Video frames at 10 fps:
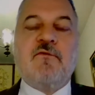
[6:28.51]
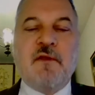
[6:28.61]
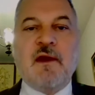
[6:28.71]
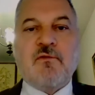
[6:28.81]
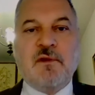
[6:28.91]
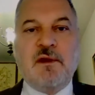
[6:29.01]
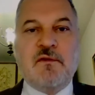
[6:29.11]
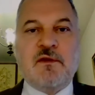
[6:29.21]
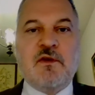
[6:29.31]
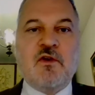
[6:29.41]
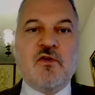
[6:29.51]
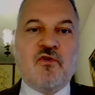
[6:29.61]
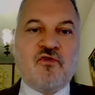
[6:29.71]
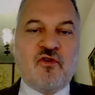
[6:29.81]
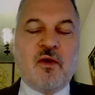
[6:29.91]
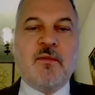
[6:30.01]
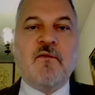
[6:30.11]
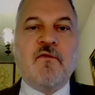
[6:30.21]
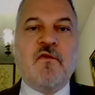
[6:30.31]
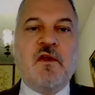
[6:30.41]
For that reason, some
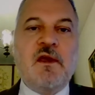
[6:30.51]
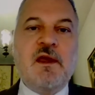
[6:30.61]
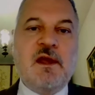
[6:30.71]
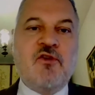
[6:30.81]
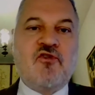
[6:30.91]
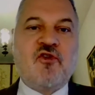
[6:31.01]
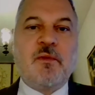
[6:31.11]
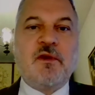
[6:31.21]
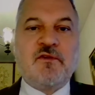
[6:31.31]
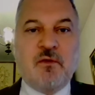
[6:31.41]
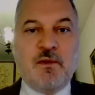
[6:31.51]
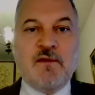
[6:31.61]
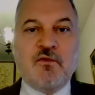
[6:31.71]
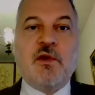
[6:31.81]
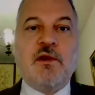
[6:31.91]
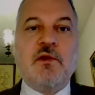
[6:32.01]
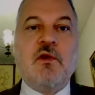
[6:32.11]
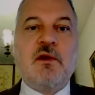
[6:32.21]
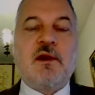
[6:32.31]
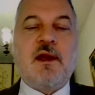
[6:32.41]
of the instruments that we have already
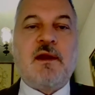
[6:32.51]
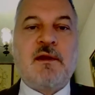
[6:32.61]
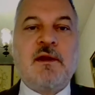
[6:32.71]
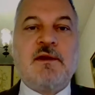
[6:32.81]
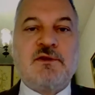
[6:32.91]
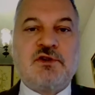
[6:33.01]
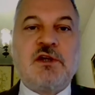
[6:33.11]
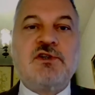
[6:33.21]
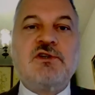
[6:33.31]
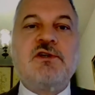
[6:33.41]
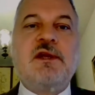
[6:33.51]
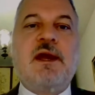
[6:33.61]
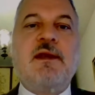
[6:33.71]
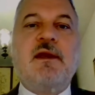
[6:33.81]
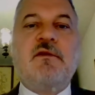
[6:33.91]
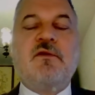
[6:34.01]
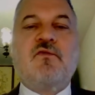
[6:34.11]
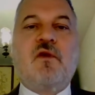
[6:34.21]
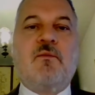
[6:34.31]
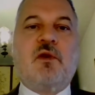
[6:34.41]
looked at, such as the United Nations
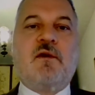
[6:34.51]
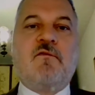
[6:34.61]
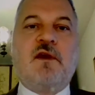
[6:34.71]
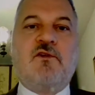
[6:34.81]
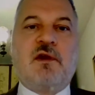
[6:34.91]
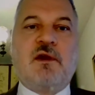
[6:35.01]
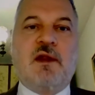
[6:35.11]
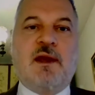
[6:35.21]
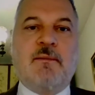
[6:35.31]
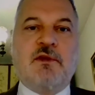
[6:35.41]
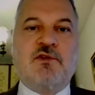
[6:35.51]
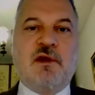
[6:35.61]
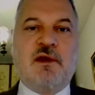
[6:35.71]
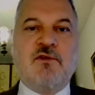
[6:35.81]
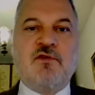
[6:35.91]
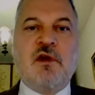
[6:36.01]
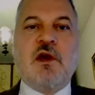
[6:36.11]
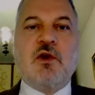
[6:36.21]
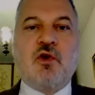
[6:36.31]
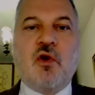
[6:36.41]
Framework Convention on Climate Change,
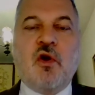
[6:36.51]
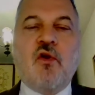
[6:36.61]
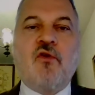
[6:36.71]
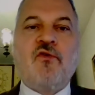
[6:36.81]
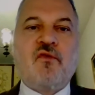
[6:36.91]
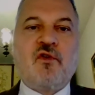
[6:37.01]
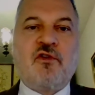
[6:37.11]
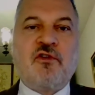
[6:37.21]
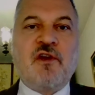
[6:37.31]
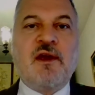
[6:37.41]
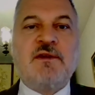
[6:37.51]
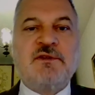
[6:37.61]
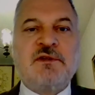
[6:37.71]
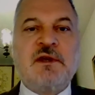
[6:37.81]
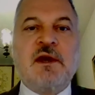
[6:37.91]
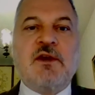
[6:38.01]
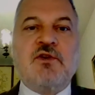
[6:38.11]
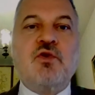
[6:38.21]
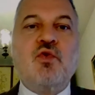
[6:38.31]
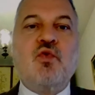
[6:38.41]
calls for states
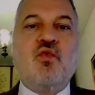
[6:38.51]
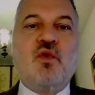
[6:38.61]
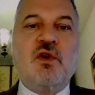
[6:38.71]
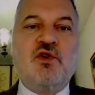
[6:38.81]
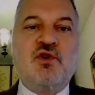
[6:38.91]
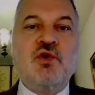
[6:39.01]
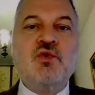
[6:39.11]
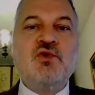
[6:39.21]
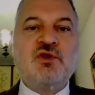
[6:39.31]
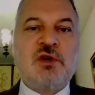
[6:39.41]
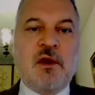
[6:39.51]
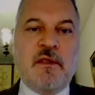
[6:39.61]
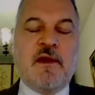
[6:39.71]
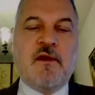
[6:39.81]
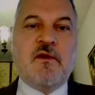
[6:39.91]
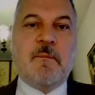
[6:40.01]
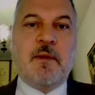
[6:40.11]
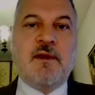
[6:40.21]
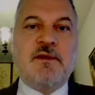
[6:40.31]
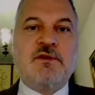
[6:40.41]
to reduce their
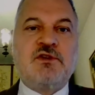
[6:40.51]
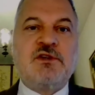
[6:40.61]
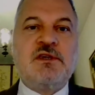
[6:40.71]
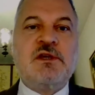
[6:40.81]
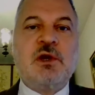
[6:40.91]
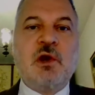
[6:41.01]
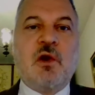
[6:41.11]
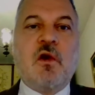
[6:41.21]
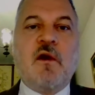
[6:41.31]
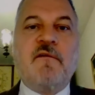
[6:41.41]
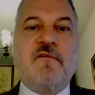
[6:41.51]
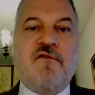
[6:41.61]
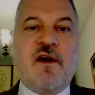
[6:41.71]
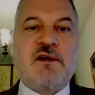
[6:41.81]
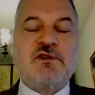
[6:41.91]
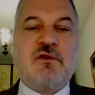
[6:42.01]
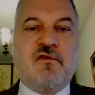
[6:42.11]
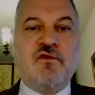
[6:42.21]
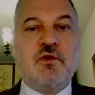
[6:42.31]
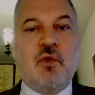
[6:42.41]
dependency on fossil
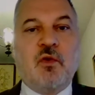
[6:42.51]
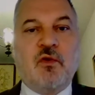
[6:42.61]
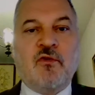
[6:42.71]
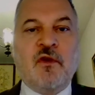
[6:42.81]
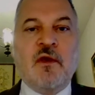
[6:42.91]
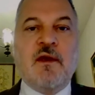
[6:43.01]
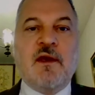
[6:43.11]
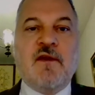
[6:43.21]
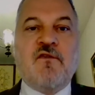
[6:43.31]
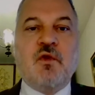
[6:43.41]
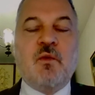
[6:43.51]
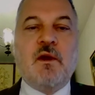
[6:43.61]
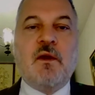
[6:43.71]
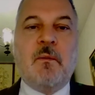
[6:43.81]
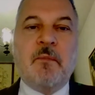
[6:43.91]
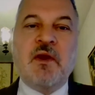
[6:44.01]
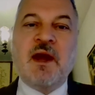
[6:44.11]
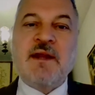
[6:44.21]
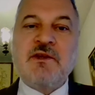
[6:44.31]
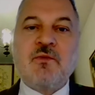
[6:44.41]
fuels, if you will, but
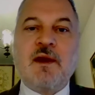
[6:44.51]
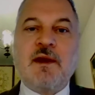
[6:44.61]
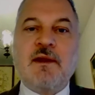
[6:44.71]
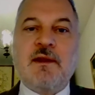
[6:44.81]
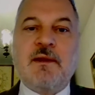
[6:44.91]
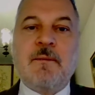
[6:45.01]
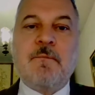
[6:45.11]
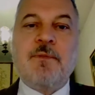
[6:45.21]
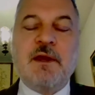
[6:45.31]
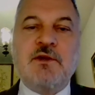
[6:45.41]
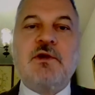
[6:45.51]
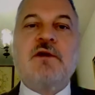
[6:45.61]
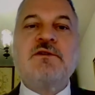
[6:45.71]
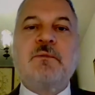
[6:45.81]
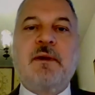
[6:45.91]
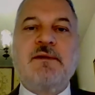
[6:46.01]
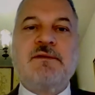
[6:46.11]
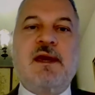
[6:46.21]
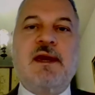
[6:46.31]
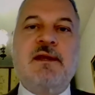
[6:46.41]
not directly. It does it by
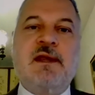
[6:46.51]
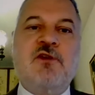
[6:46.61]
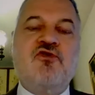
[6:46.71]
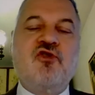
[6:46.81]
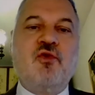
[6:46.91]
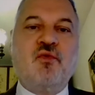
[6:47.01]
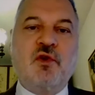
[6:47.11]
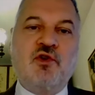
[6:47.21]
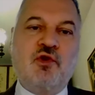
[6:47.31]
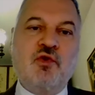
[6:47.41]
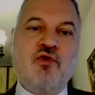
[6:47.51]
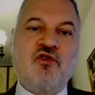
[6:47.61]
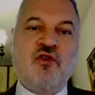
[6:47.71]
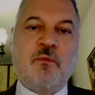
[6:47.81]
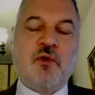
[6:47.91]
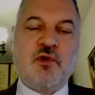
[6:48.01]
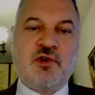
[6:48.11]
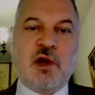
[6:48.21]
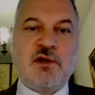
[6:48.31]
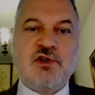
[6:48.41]
saying they should reduce the
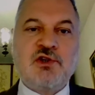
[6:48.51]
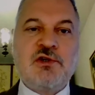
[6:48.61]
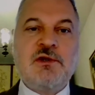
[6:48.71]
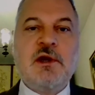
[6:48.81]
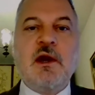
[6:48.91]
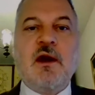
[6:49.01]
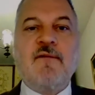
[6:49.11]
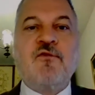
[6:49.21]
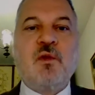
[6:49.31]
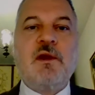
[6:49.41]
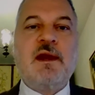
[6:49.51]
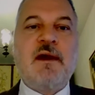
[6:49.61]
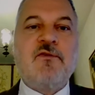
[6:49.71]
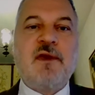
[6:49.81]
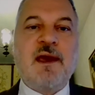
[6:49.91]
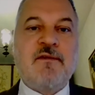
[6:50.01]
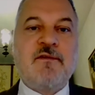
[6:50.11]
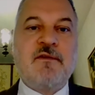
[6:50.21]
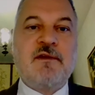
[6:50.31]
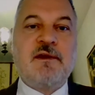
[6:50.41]
production of greenhouse
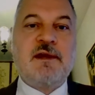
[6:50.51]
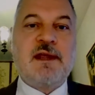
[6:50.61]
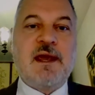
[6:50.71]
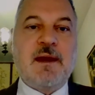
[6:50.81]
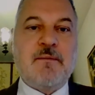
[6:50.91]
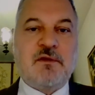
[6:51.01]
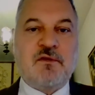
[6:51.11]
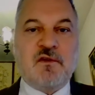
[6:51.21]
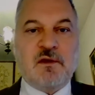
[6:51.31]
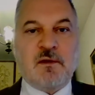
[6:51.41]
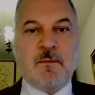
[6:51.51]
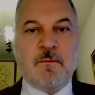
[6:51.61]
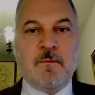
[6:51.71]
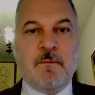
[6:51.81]
gases into the atmosphere.